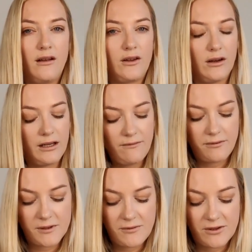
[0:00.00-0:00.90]
Your lymph,
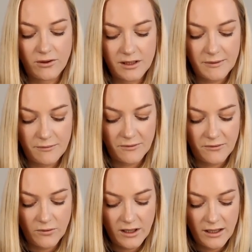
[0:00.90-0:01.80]
which we talked about
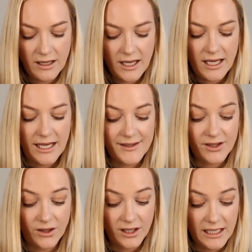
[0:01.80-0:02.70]
before, is
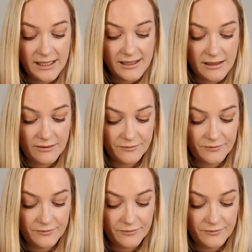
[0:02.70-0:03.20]
colourless.